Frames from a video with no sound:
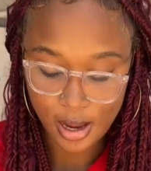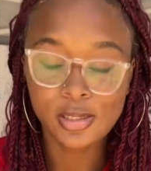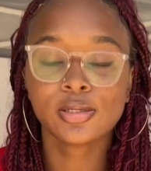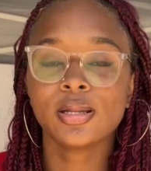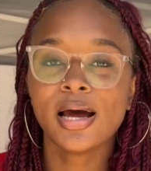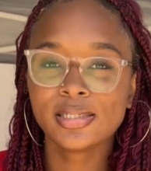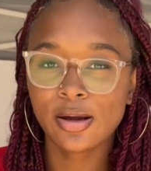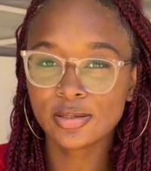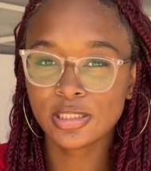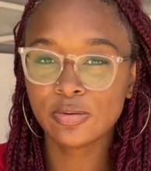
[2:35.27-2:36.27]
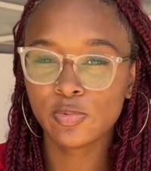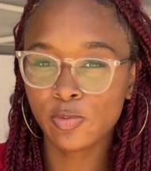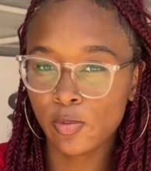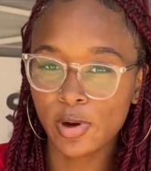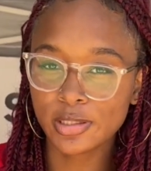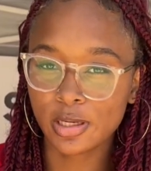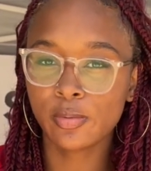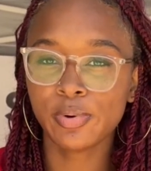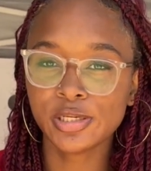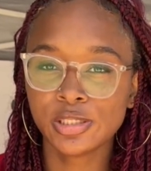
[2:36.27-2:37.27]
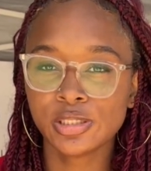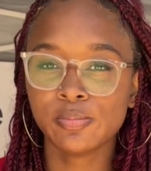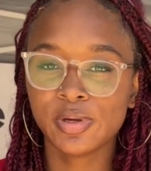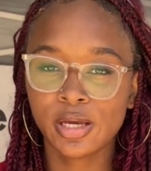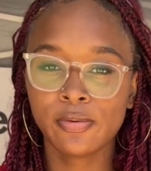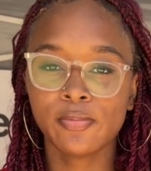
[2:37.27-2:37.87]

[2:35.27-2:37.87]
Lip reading: So that's how deep we would want the compressions to be.